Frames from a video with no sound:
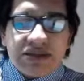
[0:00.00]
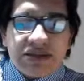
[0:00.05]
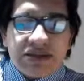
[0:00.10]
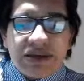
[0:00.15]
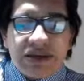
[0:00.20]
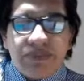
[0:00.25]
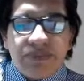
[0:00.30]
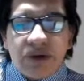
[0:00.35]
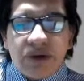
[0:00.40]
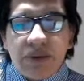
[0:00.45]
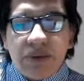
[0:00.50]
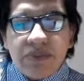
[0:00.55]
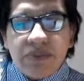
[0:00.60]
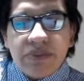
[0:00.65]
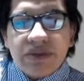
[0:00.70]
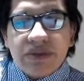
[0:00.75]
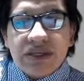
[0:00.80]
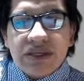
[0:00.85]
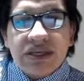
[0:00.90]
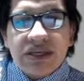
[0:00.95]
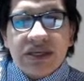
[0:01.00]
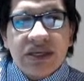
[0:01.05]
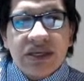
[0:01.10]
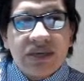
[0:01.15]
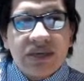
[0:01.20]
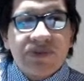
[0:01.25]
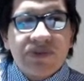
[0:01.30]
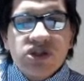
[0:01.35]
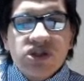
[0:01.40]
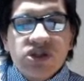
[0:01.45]
uh, probably
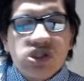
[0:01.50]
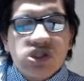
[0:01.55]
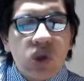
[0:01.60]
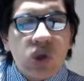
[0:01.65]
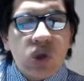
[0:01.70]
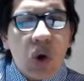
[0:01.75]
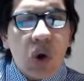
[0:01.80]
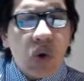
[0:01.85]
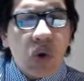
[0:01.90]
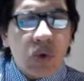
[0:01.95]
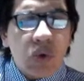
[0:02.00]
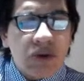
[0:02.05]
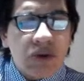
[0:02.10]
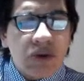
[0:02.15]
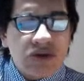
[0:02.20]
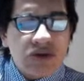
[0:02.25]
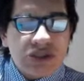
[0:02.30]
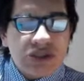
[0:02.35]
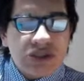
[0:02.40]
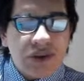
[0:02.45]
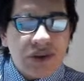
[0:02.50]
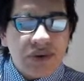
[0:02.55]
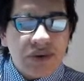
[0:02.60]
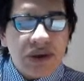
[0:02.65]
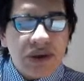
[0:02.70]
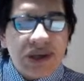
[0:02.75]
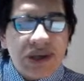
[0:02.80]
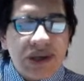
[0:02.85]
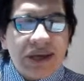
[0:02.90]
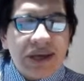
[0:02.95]
very slow, very slow.
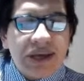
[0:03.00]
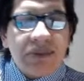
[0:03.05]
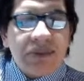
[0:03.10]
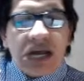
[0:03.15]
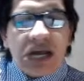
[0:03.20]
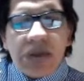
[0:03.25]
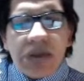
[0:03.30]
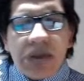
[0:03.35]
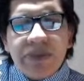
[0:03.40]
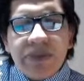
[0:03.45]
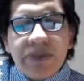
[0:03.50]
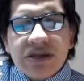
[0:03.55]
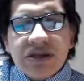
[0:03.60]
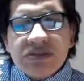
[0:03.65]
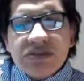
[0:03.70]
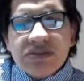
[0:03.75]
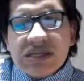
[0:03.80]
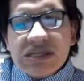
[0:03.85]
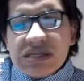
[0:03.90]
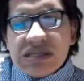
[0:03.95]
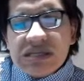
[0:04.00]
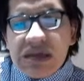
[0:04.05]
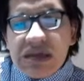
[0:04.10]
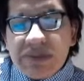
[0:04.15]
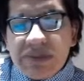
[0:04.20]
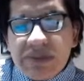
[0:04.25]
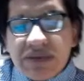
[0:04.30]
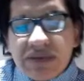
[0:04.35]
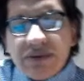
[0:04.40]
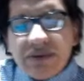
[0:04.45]
Monopolies means
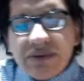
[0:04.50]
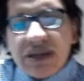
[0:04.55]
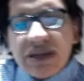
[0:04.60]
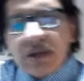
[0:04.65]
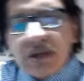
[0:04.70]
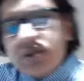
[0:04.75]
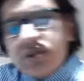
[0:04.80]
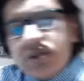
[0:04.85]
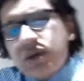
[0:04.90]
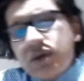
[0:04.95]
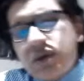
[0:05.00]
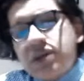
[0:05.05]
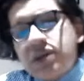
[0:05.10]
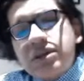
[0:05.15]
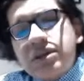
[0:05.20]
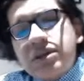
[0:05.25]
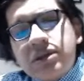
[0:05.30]
company. Everybody knows what